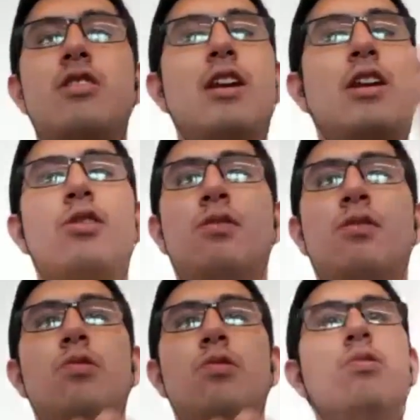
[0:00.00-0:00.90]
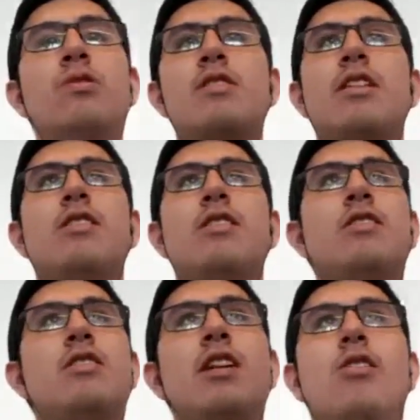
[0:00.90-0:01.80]
to the rules and
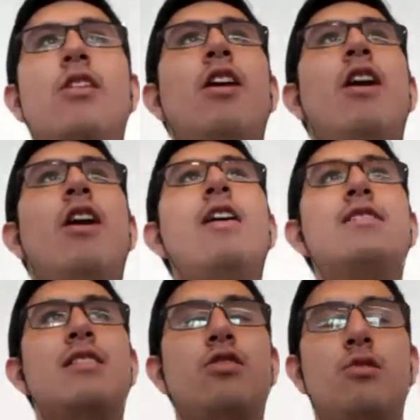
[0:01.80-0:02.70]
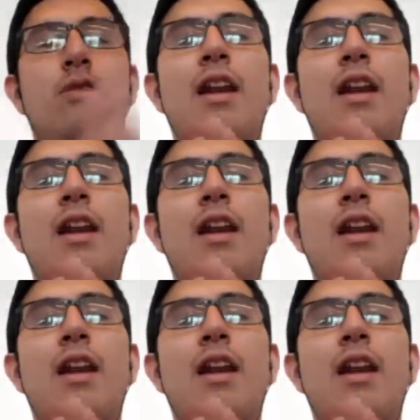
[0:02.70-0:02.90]
stick to the laws and to the letter